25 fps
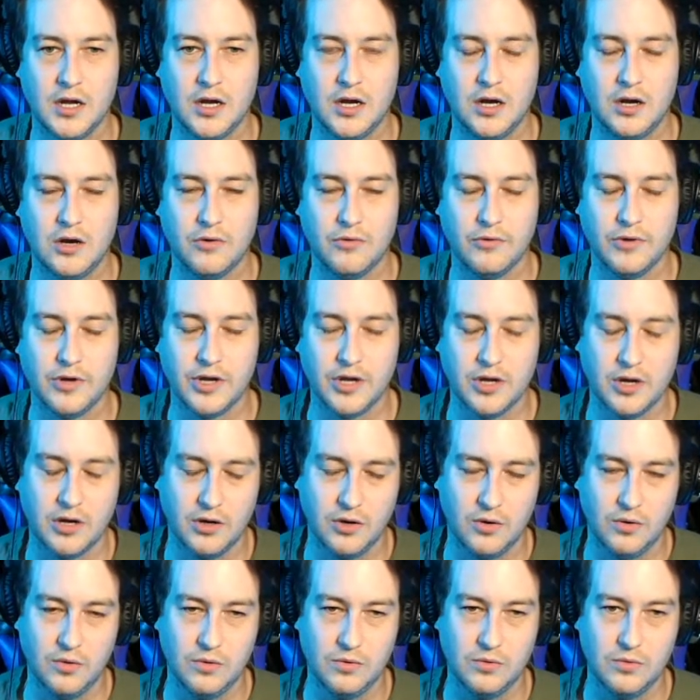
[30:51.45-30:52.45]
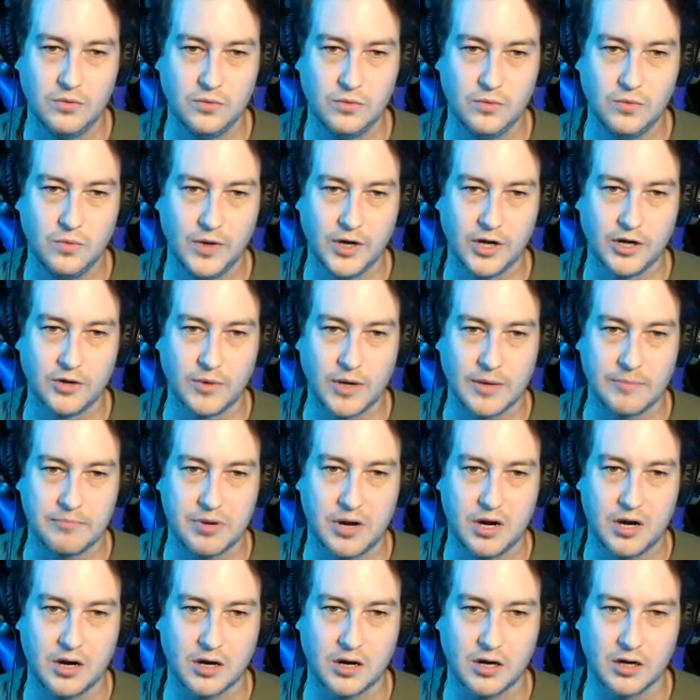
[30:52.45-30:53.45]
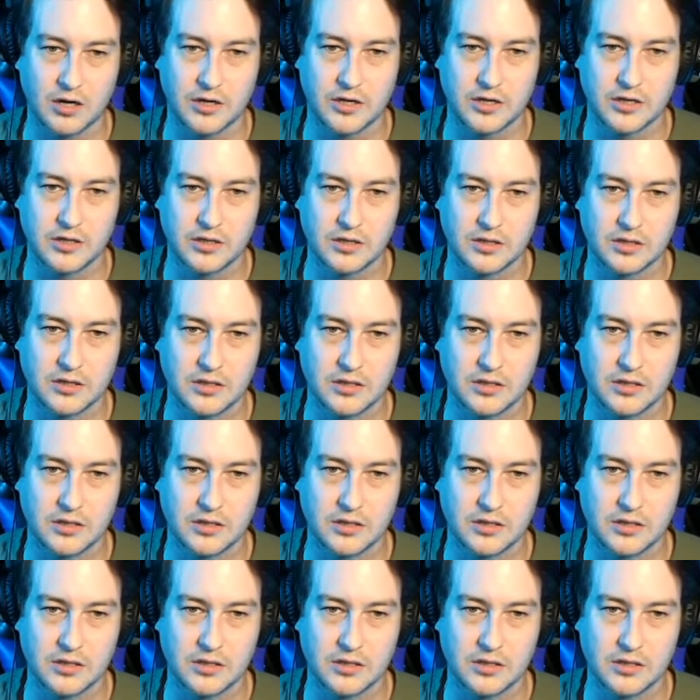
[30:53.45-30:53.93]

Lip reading: oh no, where do I park?